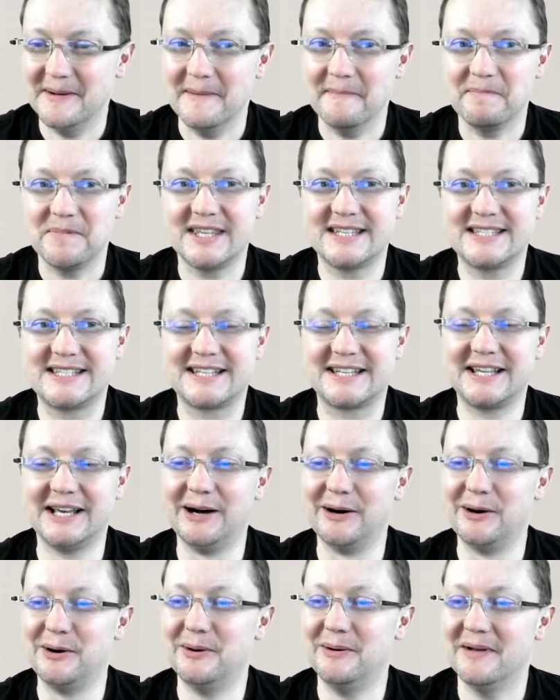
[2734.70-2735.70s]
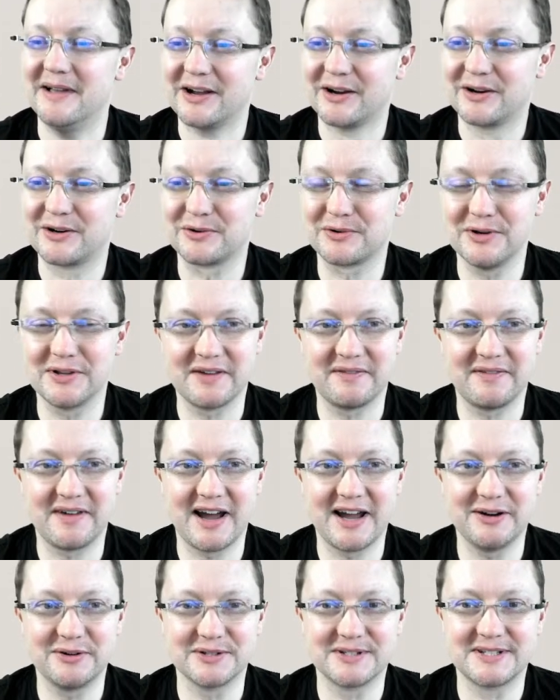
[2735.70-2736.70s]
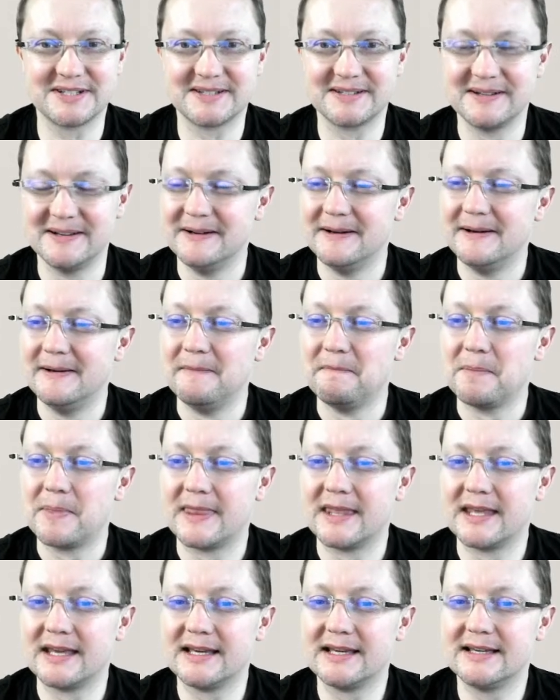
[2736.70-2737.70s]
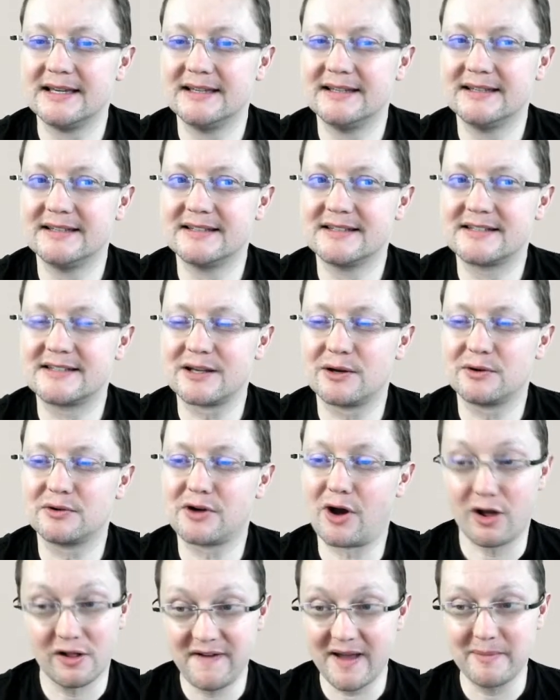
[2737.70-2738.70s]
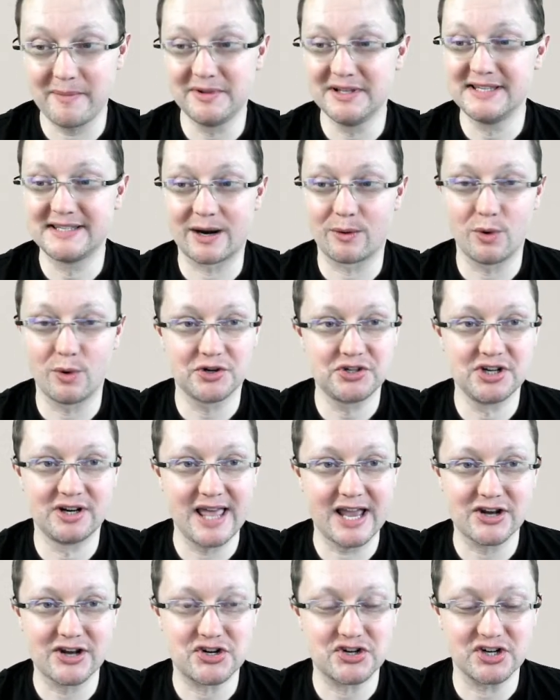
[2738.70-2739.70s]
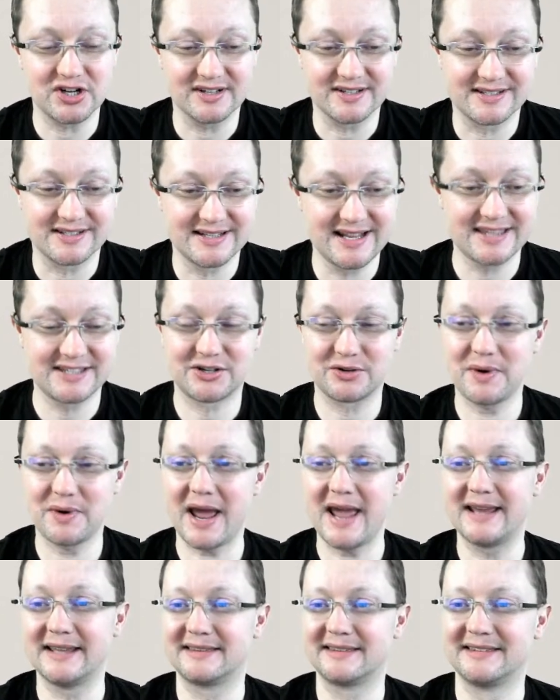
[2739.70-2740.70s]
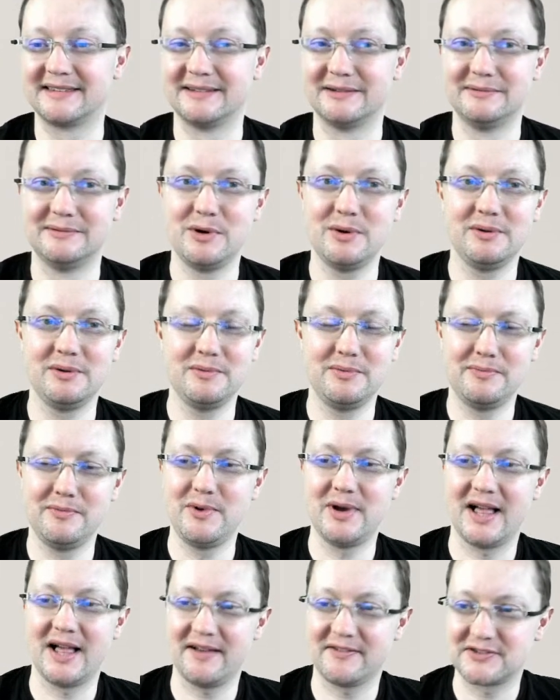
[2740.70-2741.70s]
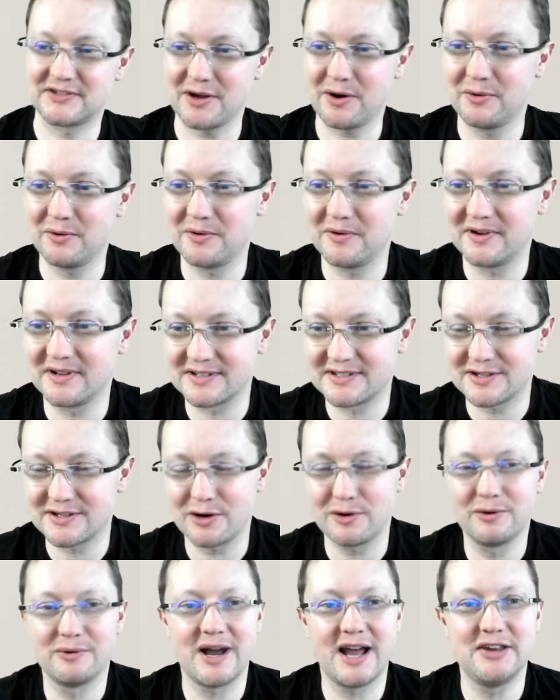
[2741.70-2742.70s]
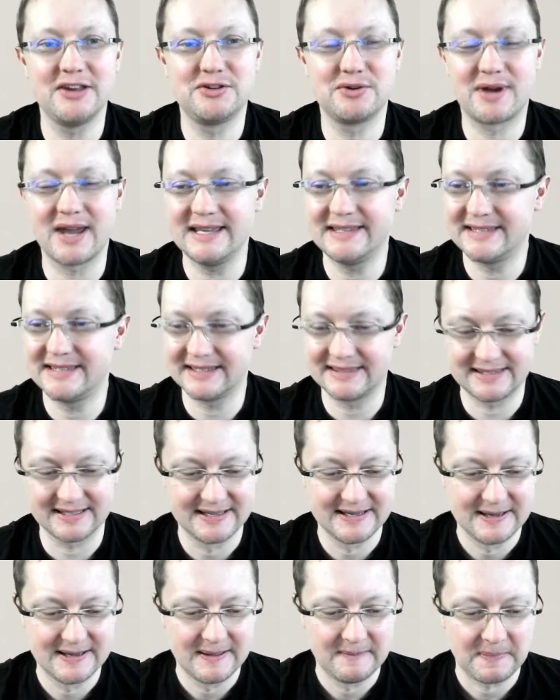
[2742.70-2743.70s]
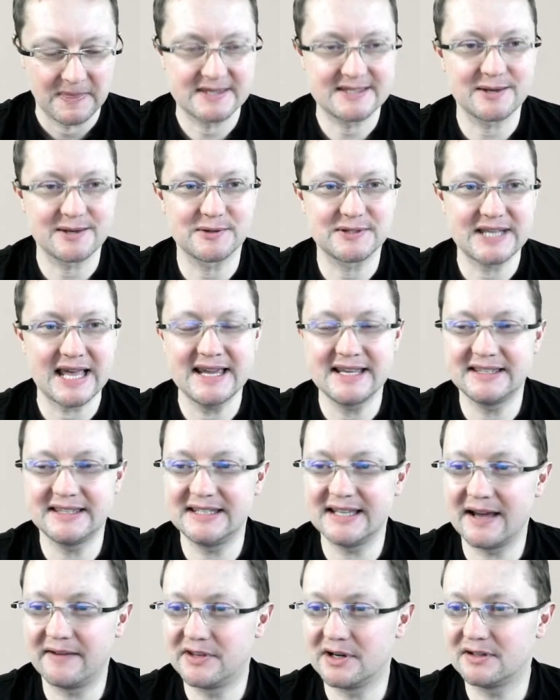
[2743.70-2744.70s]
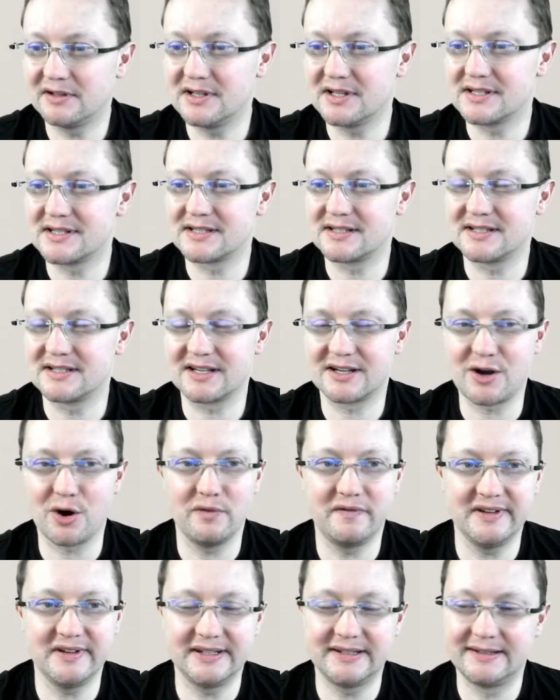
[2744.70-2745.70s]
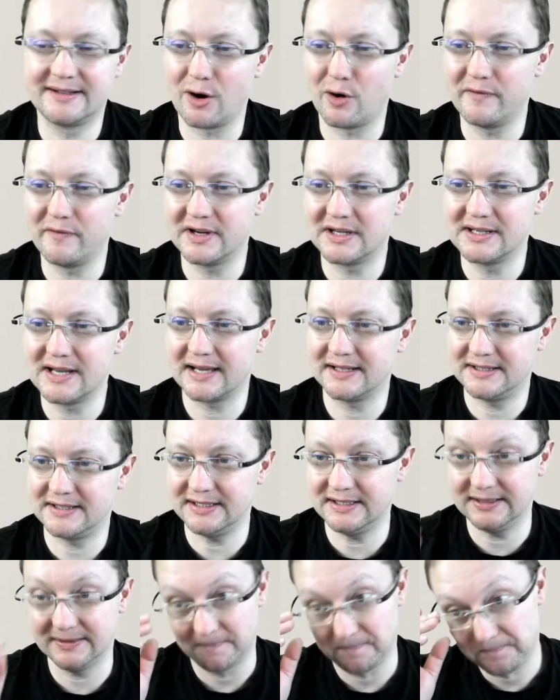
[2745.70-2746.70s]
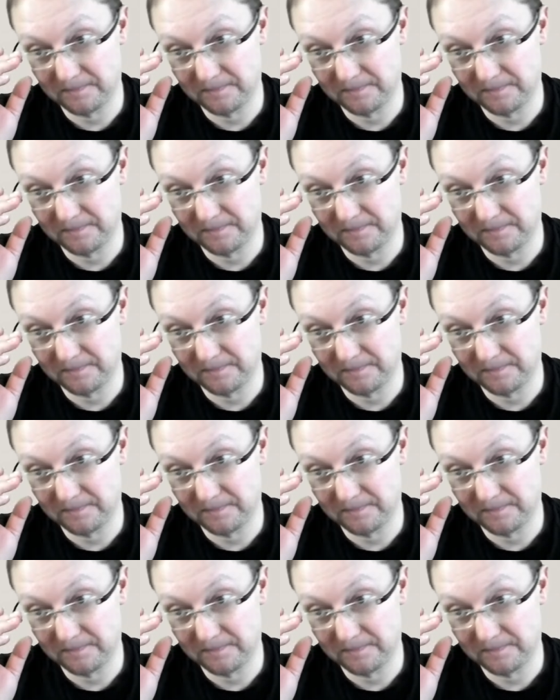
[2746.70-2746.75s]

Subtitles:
So coronavirus. So the whole families are watching lectures. That's great. We'll have so educated society after this COVID-19.